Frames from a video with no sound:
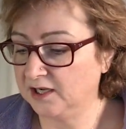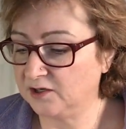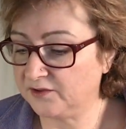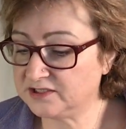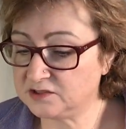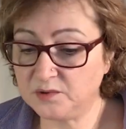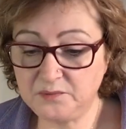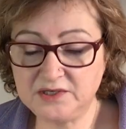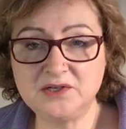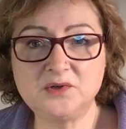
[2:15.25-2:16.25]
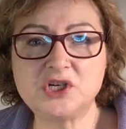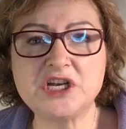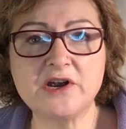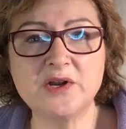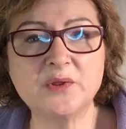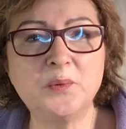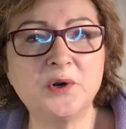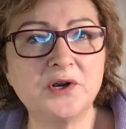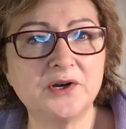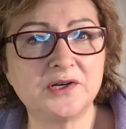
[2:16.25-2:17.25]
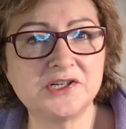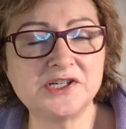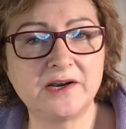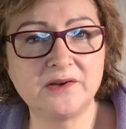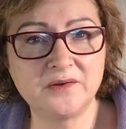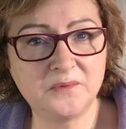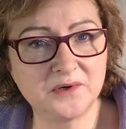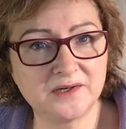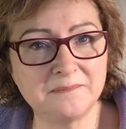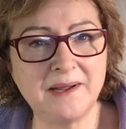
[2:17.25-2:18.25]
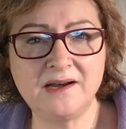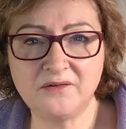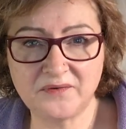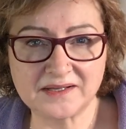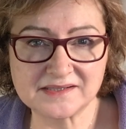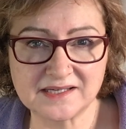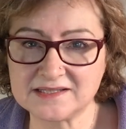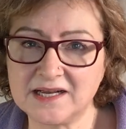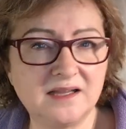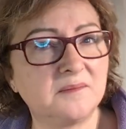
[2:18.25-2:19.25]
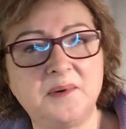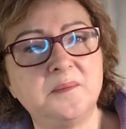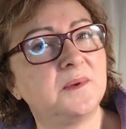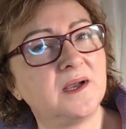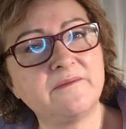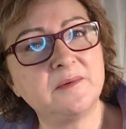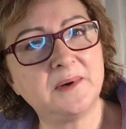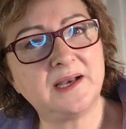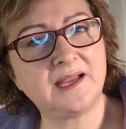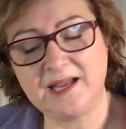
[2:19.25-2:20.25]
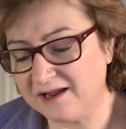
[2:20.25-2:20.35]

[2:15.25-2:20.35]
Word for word: you know this is what we do: sharing the word, sharing the word, manifesting, telling people, everybody,